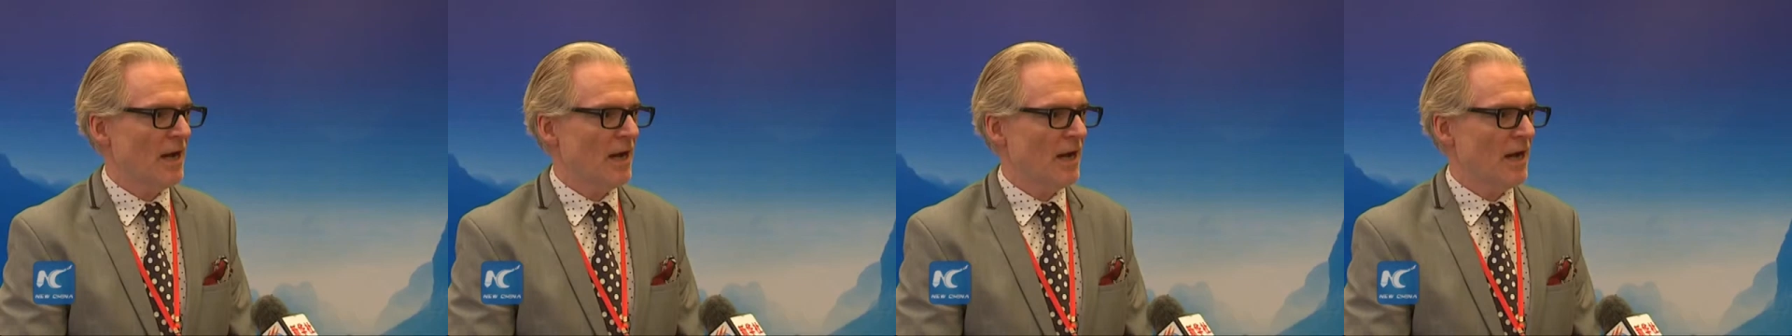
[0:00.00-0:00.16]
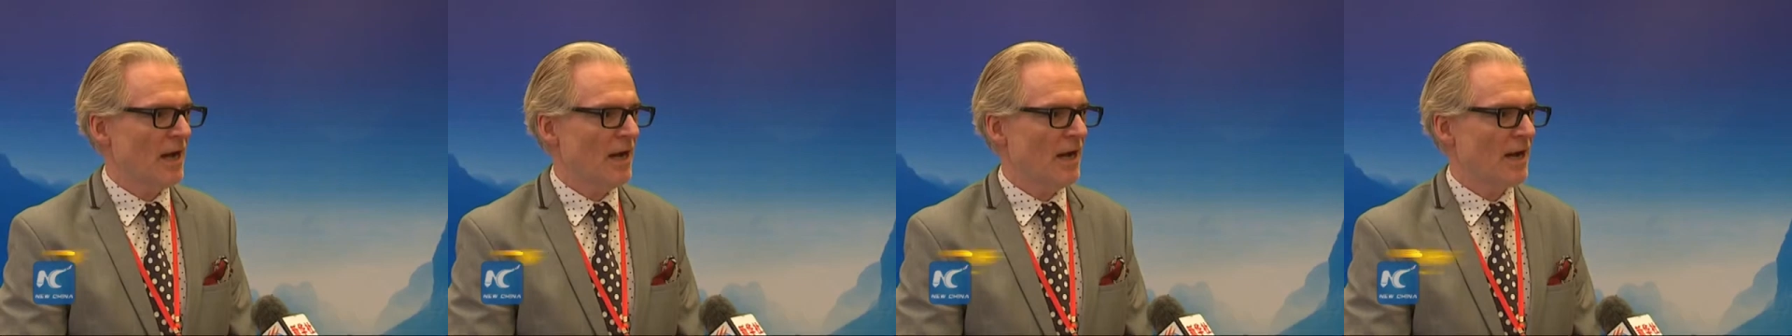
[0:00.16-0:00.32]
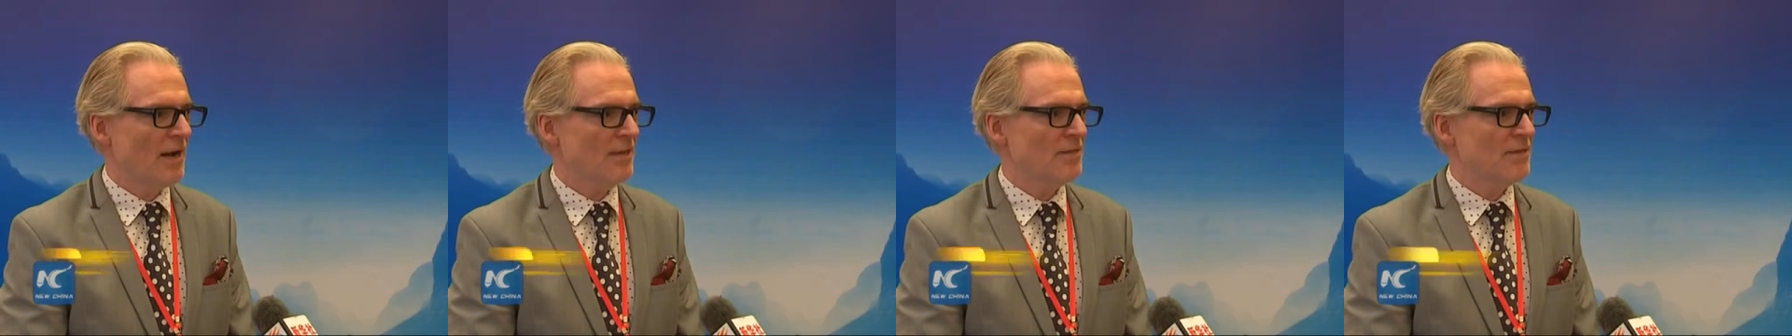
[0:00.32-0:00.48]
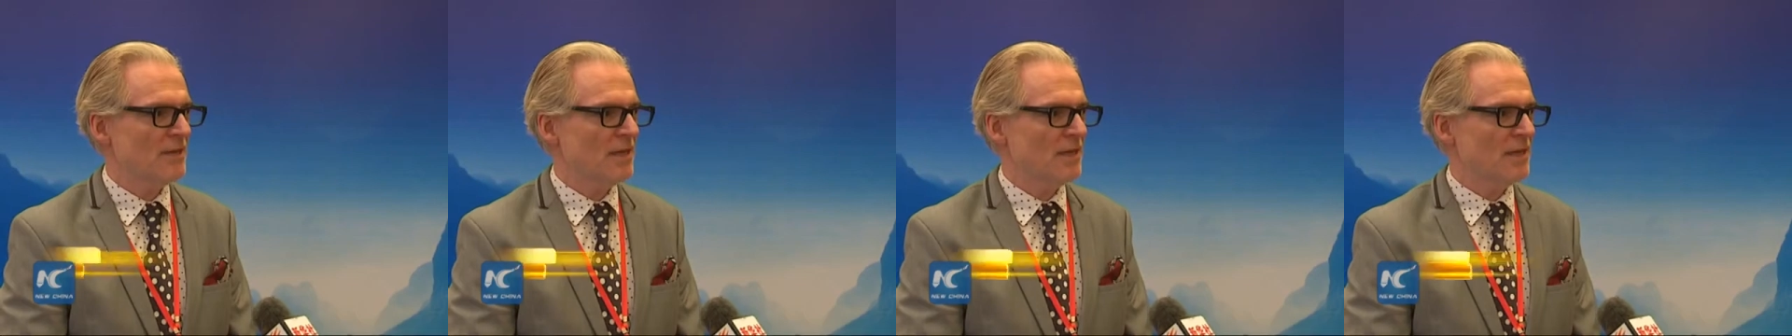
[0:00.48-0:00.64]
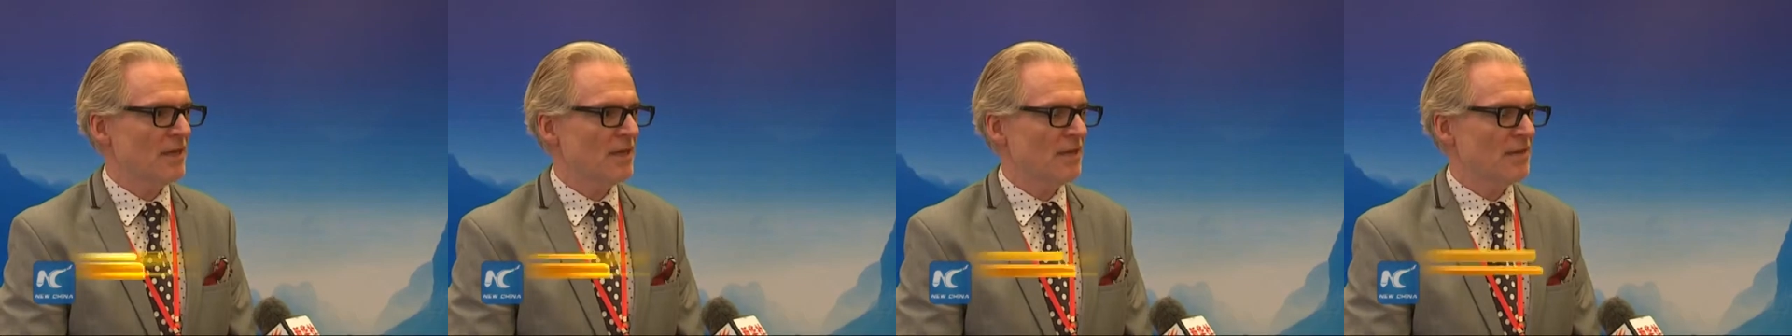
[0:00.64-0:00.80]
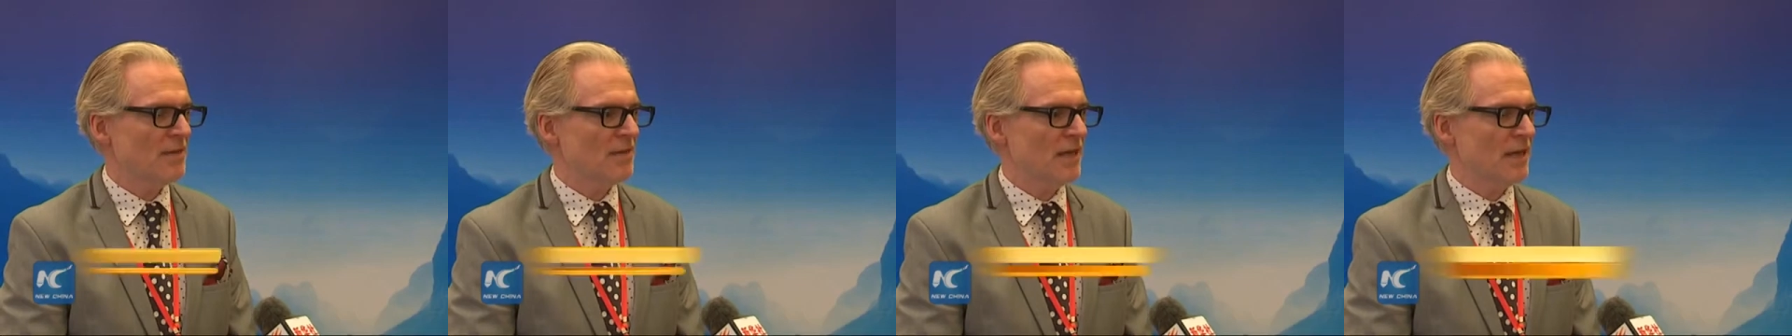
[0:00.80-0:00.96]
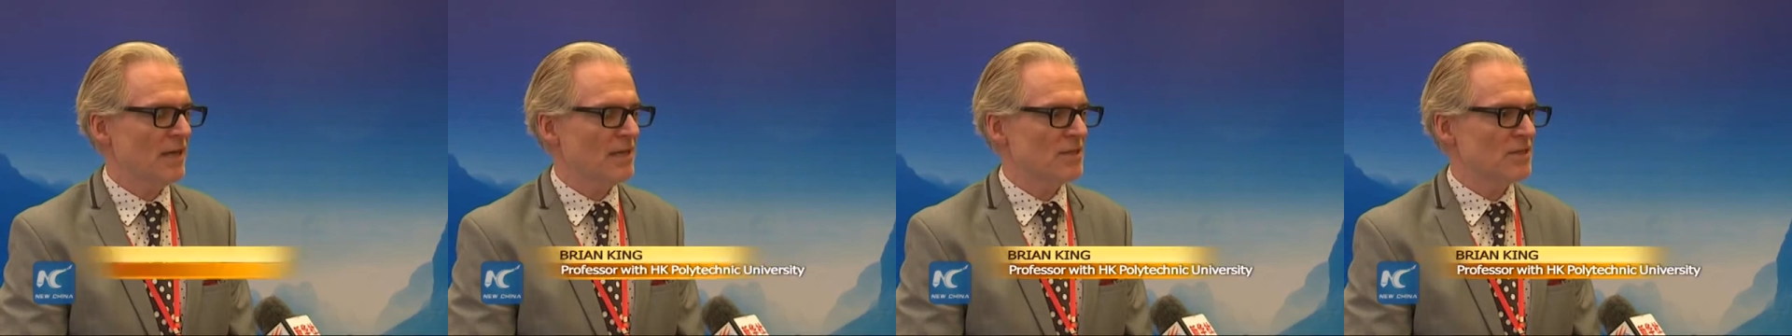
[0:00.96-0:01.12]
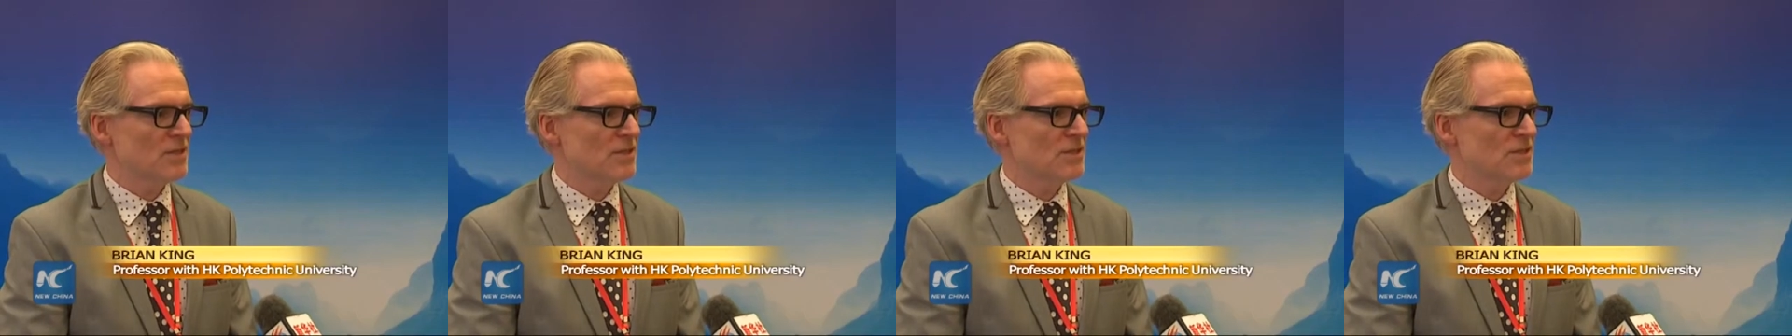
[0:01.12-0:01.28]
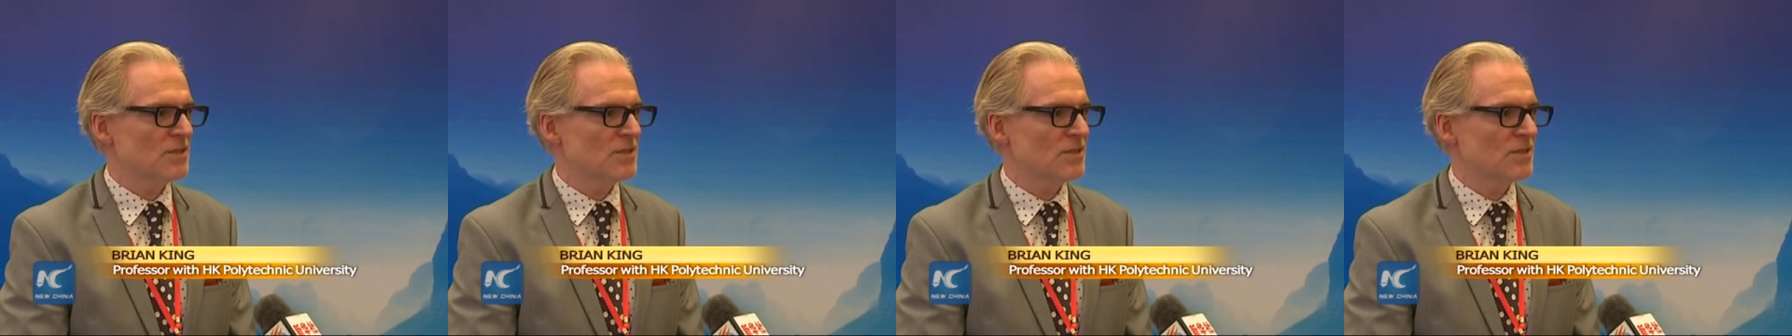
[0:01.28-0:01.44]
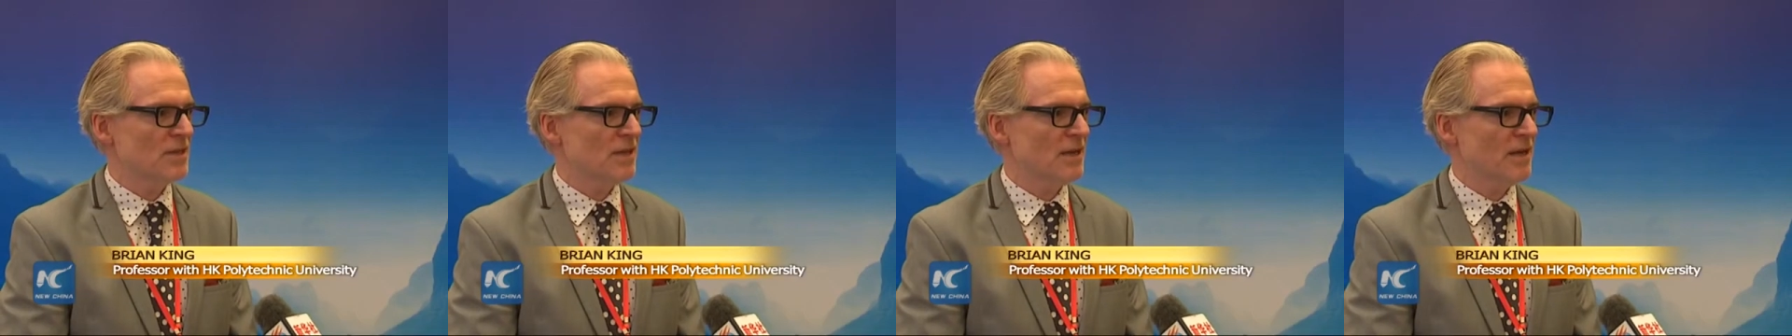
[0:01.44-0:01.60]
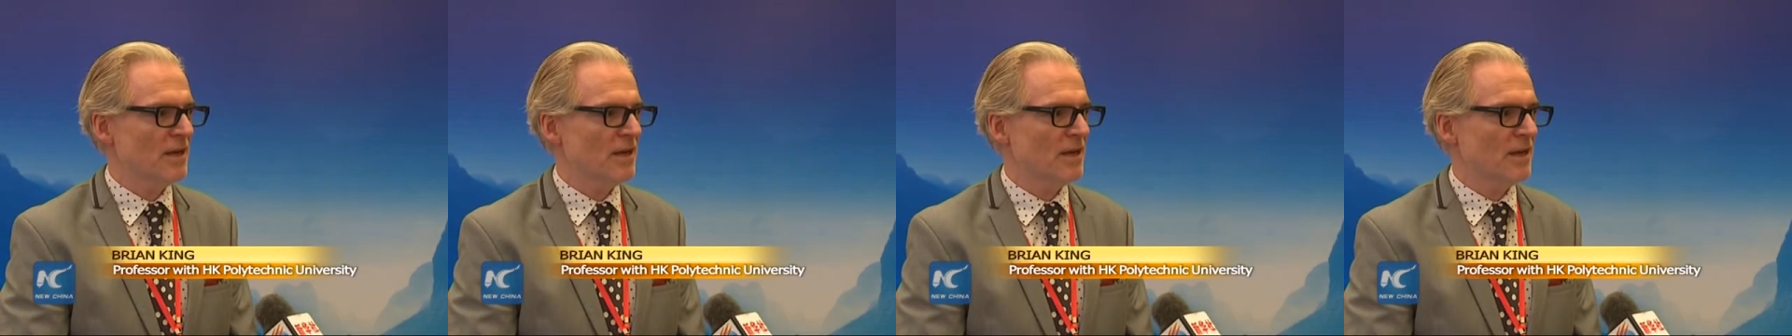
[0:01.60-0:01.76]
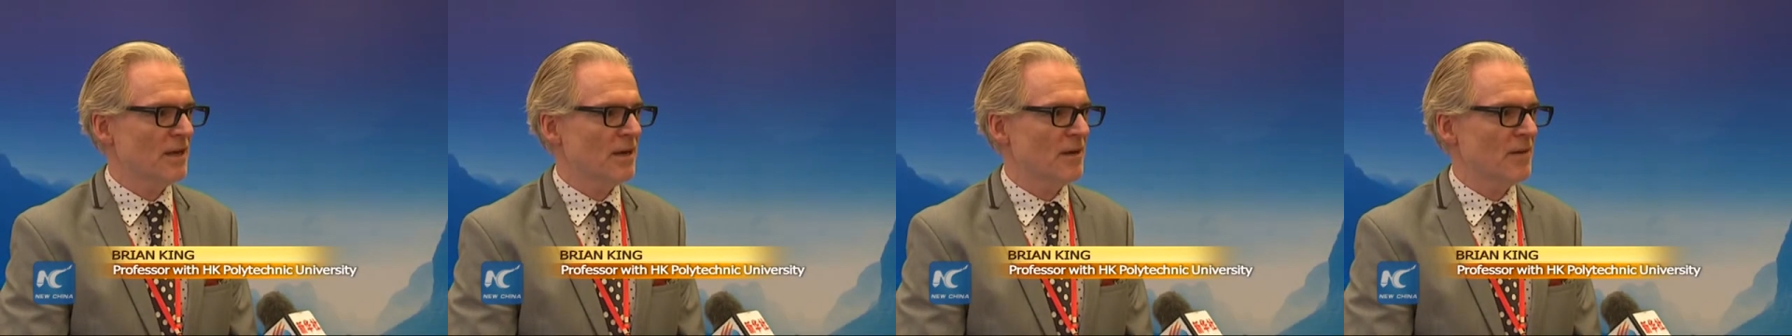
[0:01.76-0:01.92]
I think that
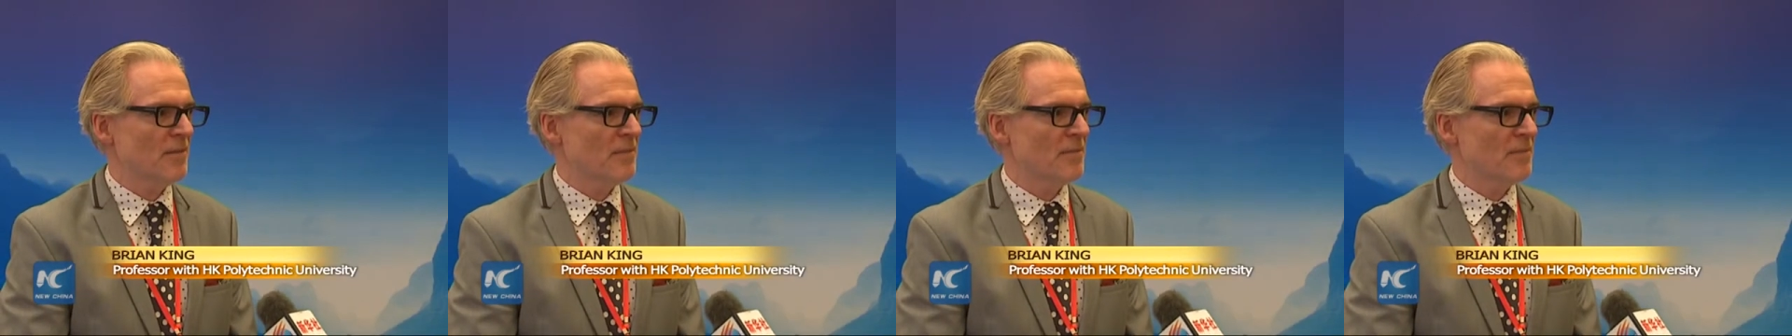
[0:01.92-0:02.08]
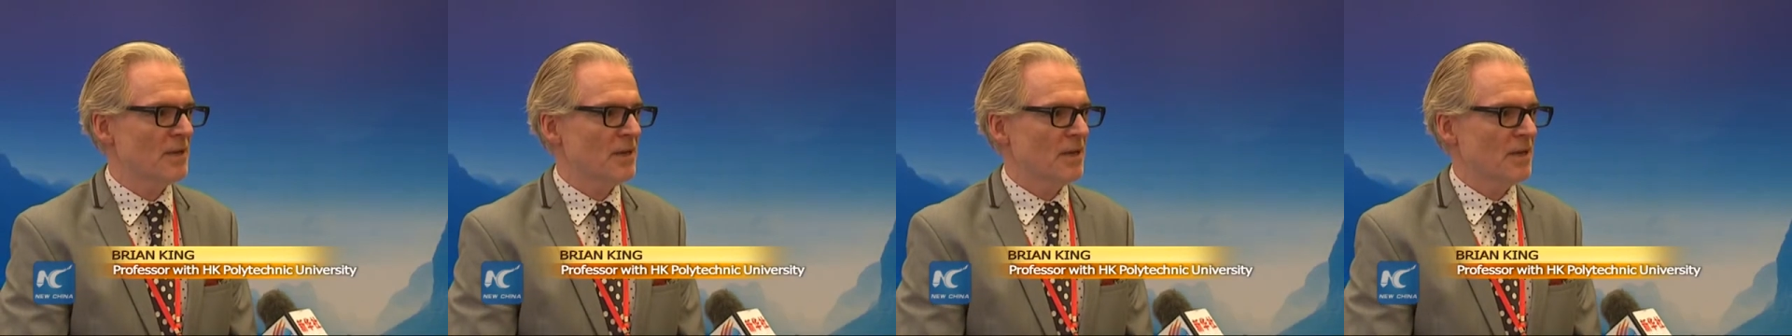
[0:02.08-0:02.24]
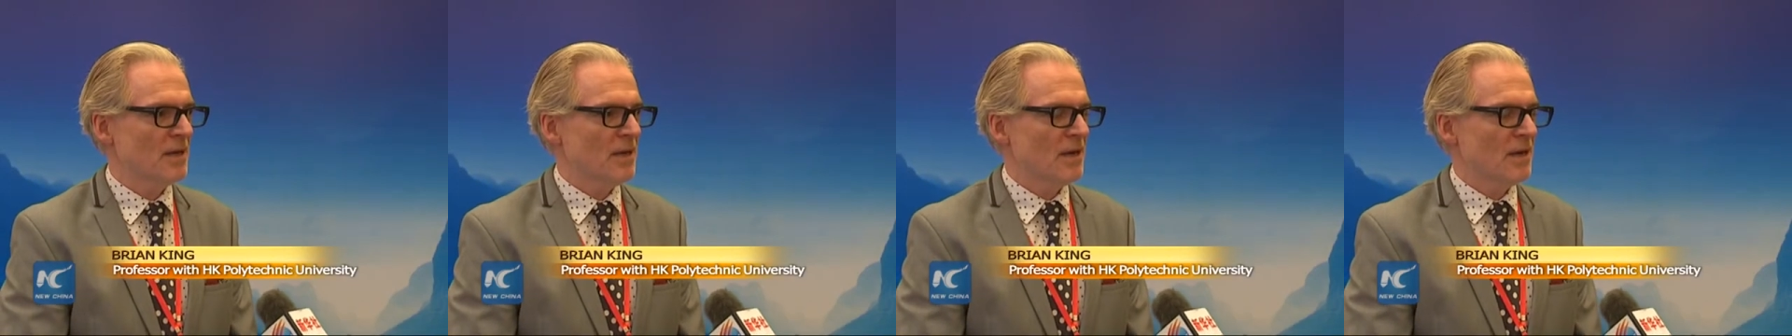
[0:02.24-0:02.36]
um,